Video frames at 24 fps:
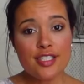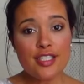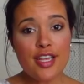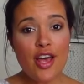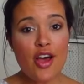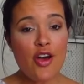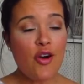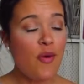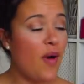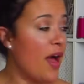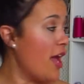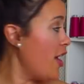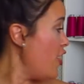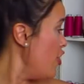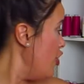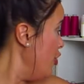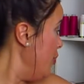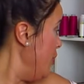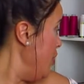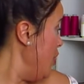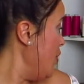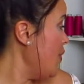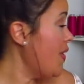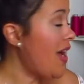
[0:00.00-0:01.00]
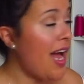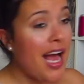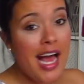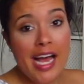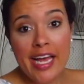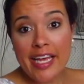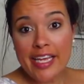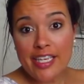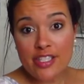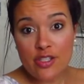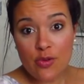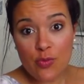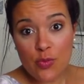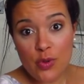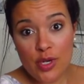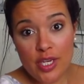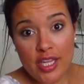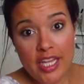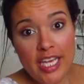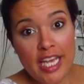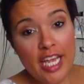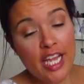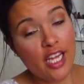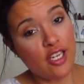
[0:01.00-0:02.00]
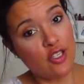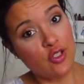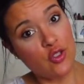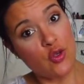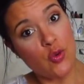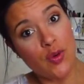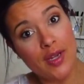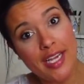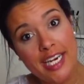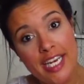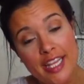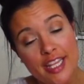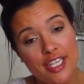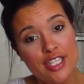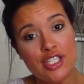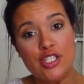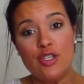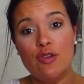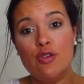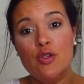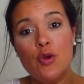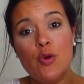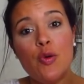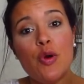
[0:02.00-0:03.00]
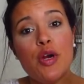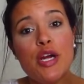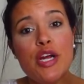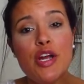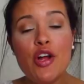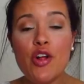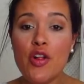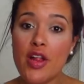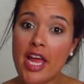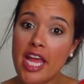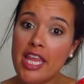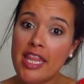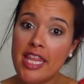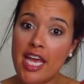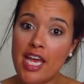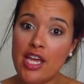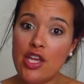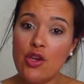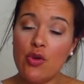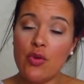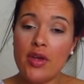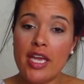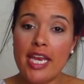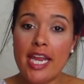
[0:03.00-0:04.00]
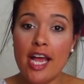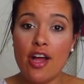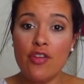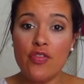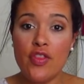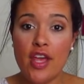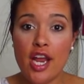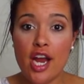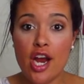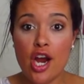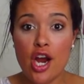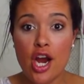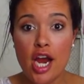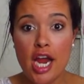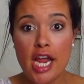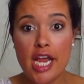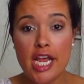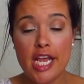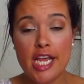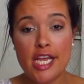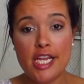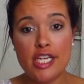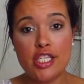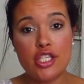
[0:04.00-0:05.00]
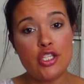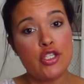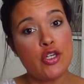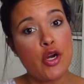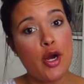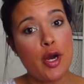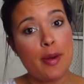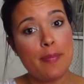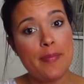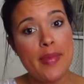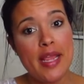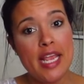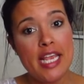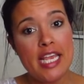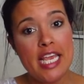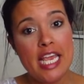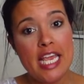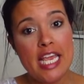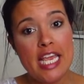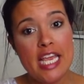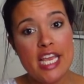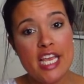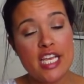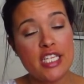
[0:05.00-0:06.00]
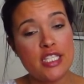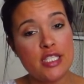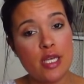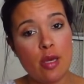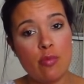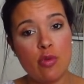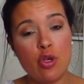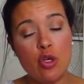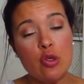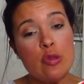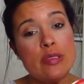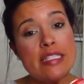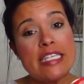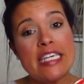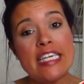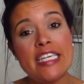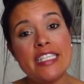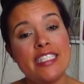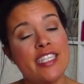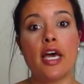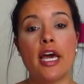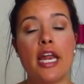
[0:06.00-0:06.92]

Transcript: So I hope you guys really enjoyed this tutorial and that you'll get out there and start making some koozies.